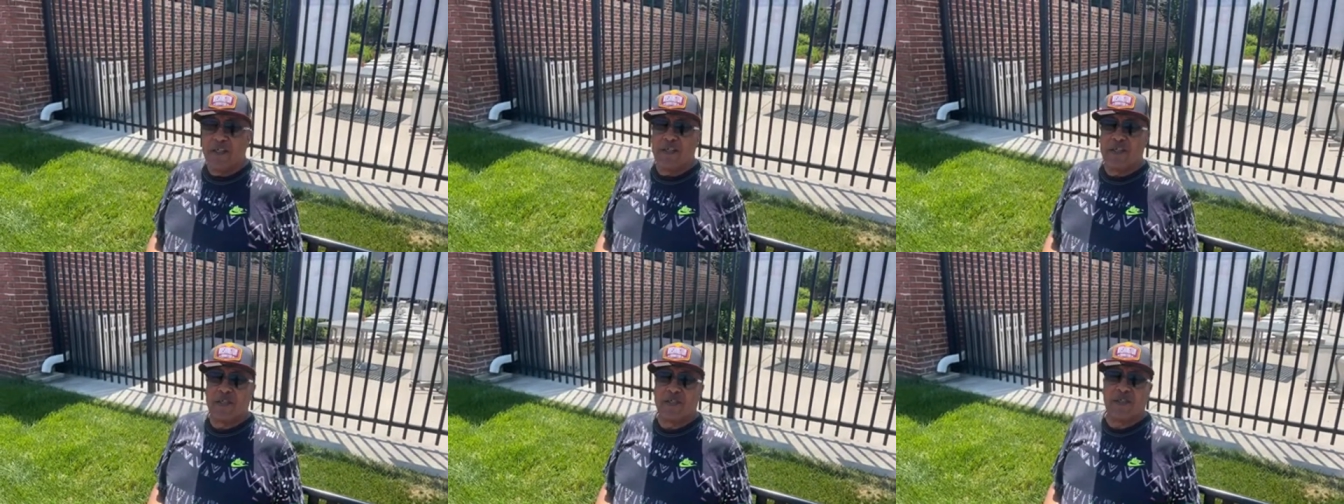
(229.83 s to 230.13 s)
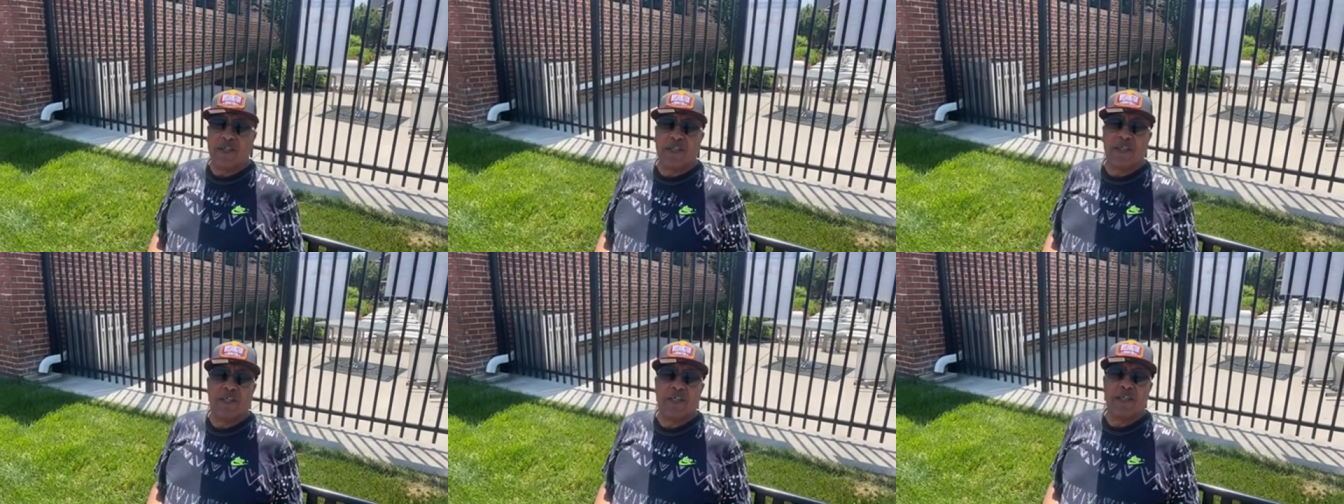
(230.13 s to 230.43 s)

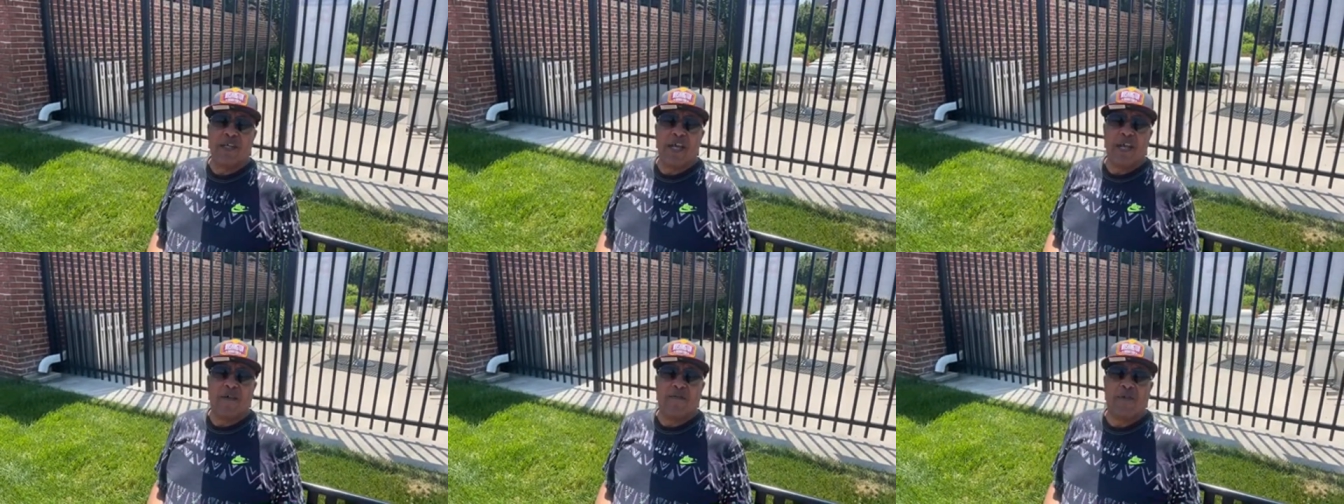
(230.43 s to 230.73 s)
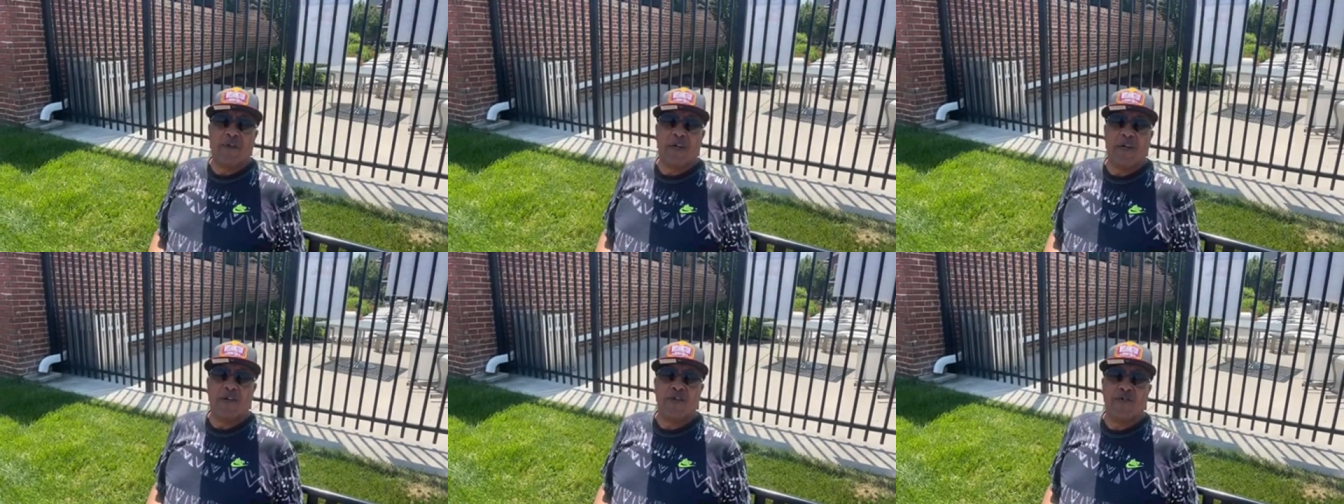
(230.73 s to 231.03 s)
city didn't have
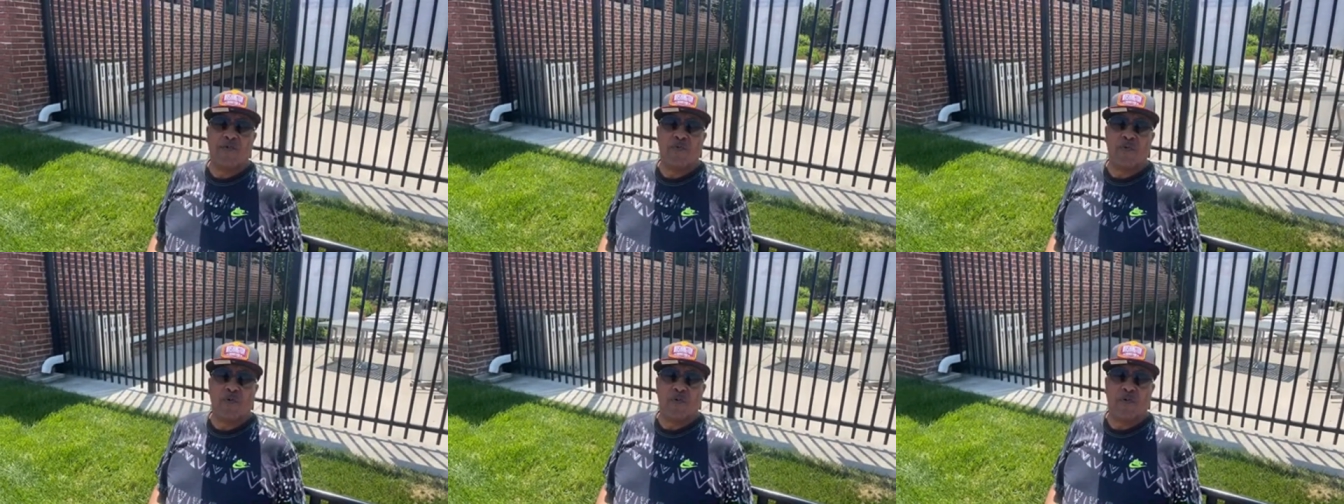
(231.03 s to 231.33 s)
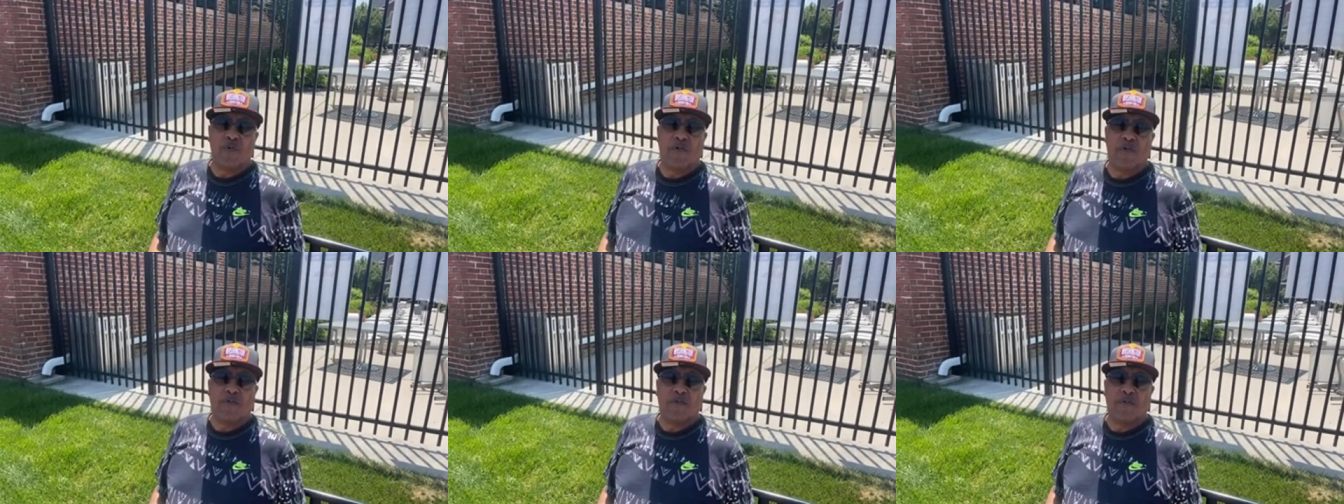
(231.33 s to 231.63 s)
an
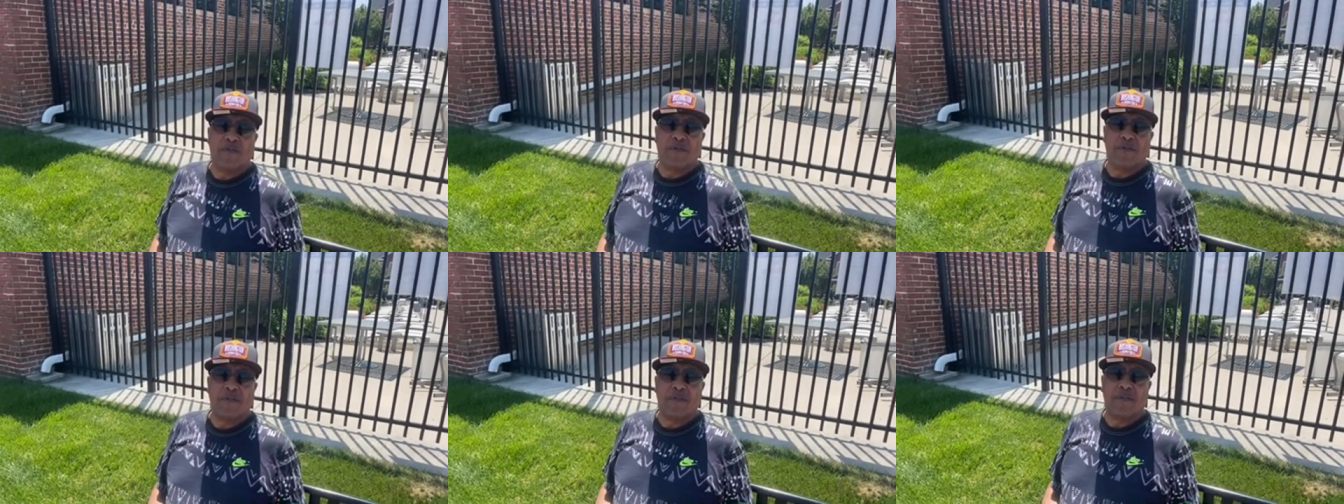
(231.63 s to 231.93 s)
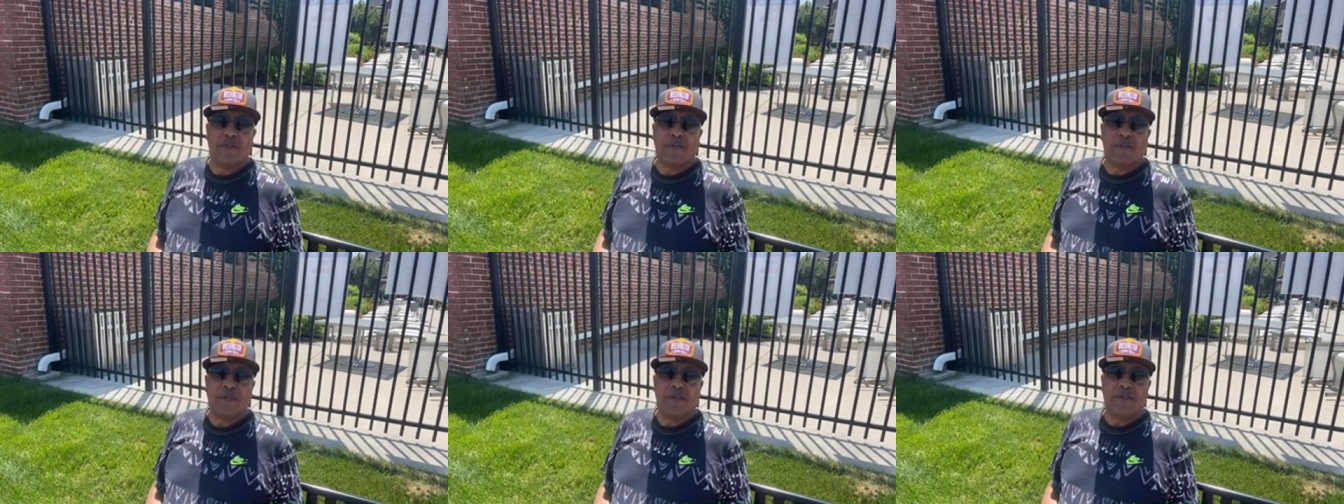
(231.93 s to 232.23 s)
underworld.
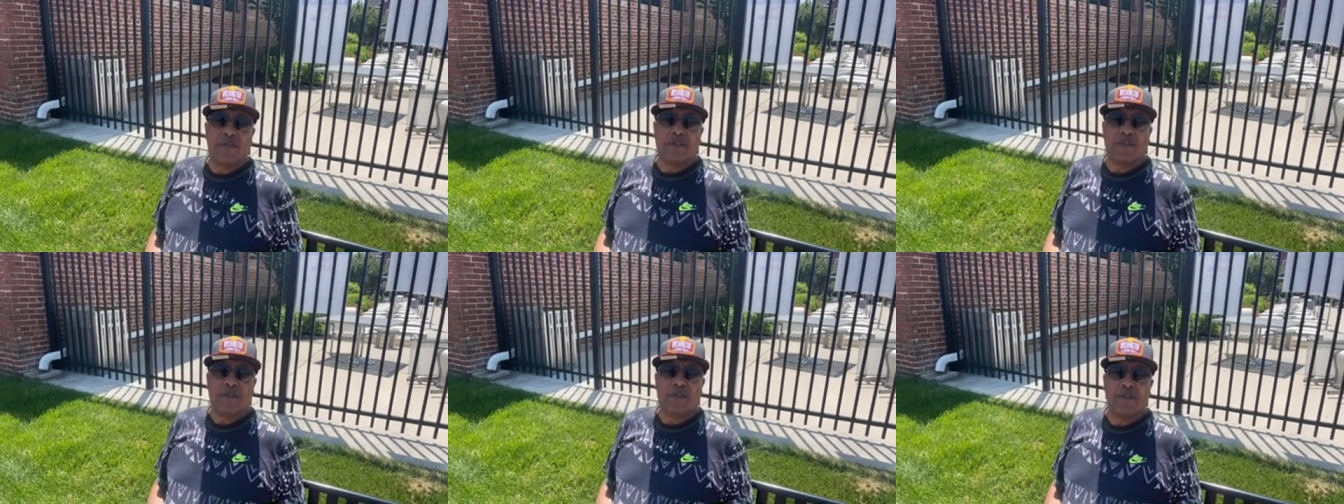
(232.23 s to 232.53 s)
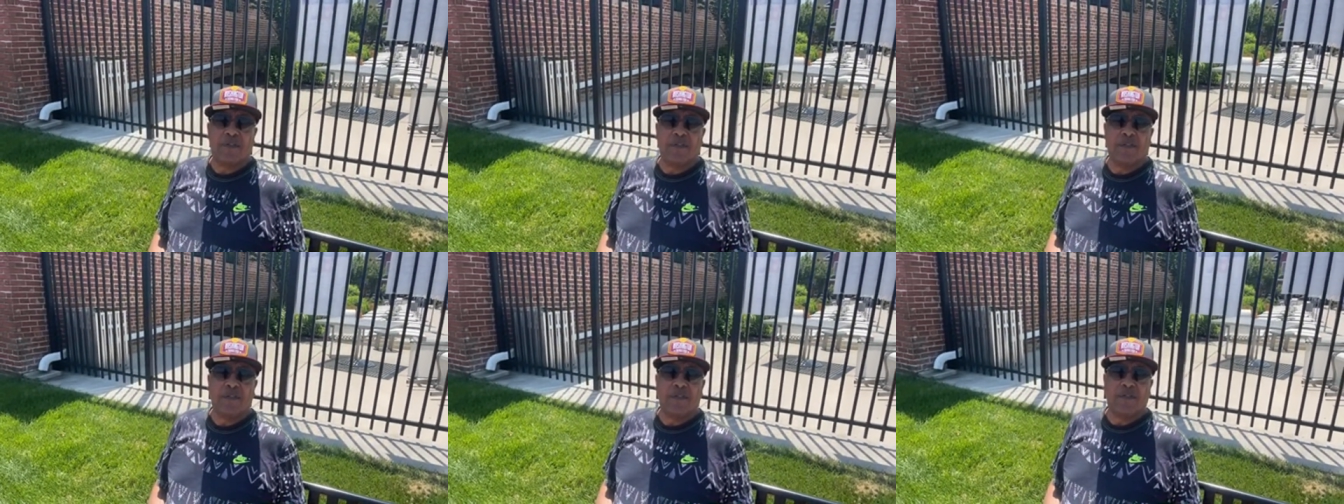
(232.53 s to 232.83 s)

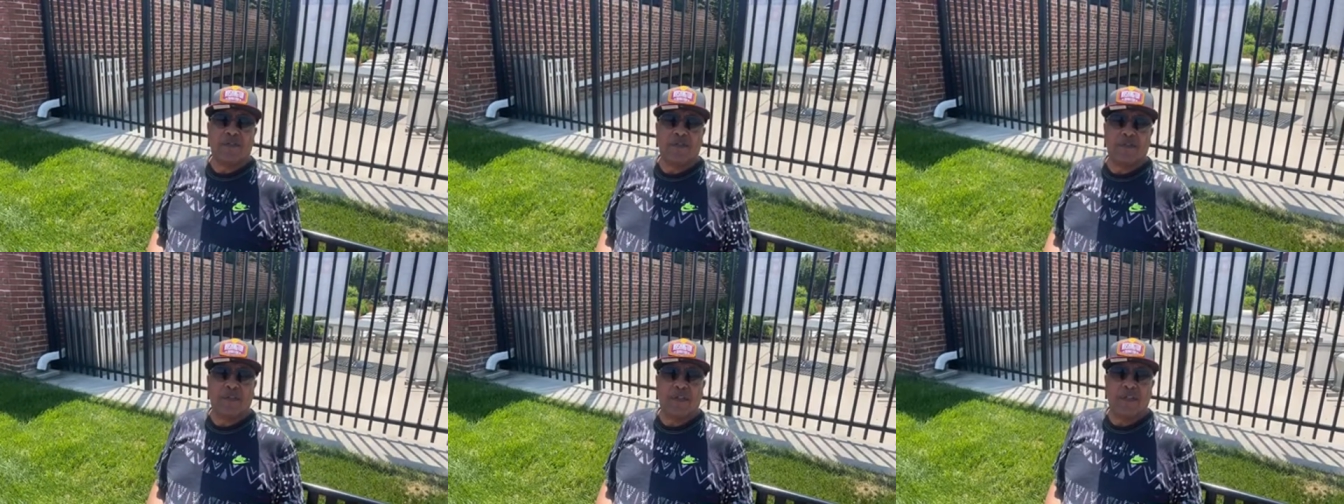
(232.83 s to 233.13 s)
You know,